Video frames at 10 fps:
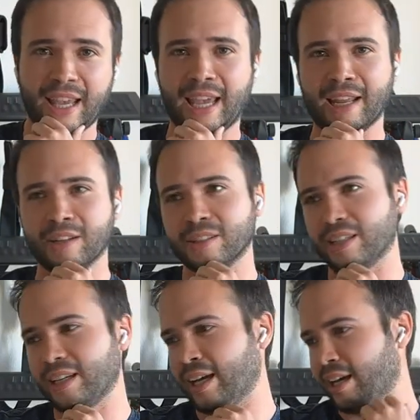
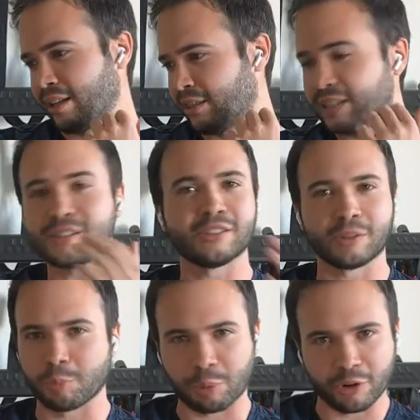And uh, this
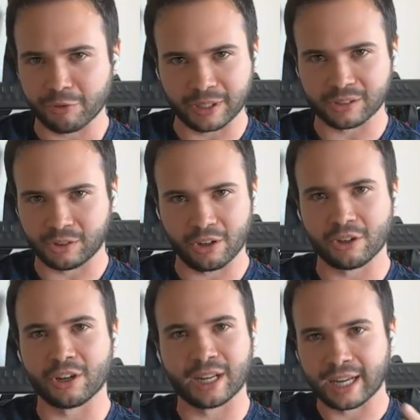is the perfect
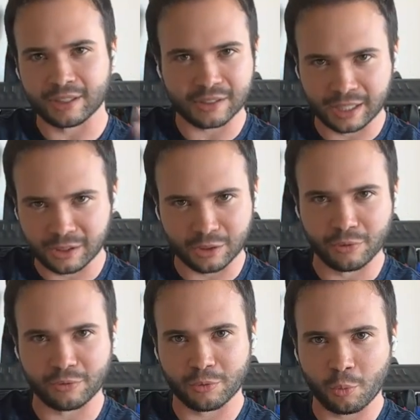starter to get a sense
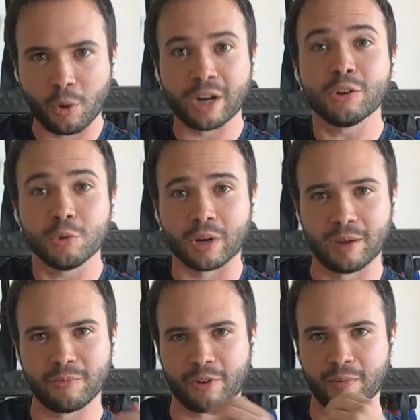of where you
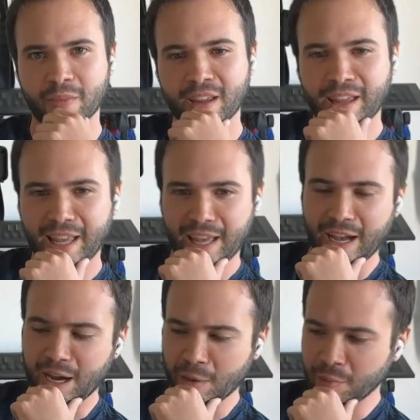come
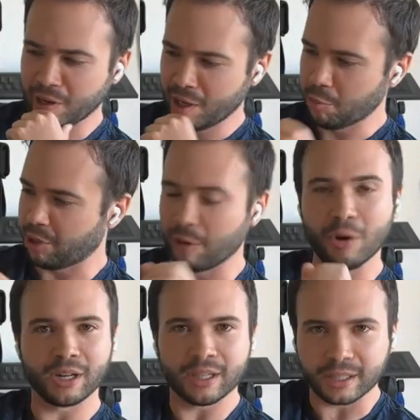Um, but I
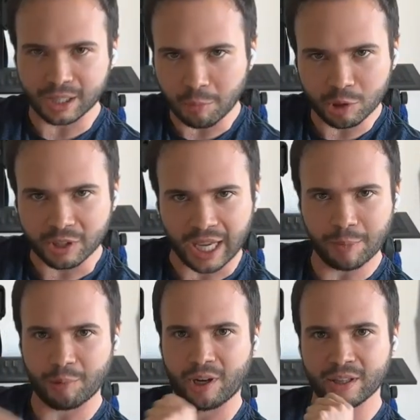want to double
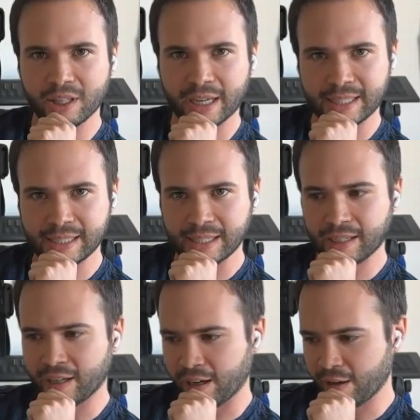tap on the
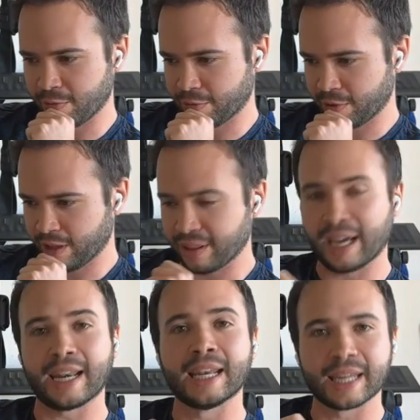idea of
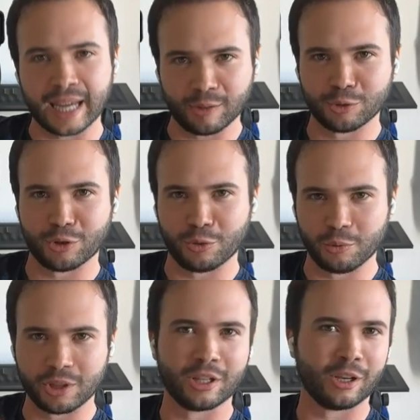that encounter
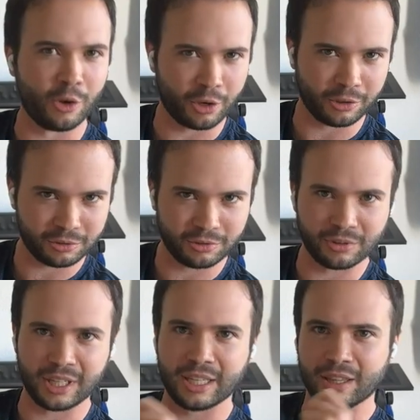with the logos,
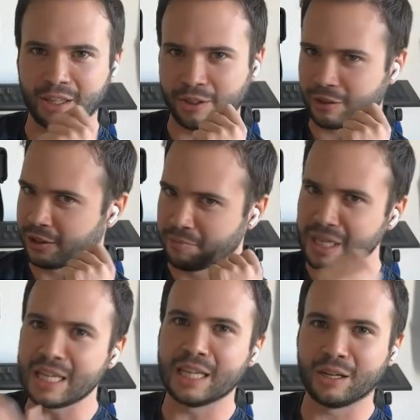the, the, the
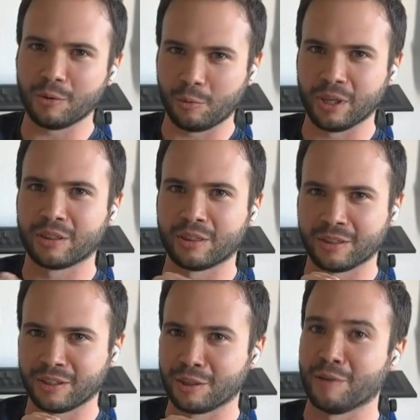meeting with
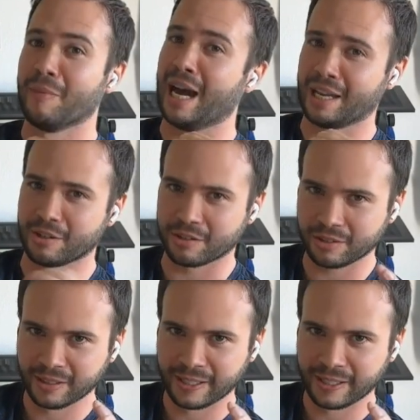the mind.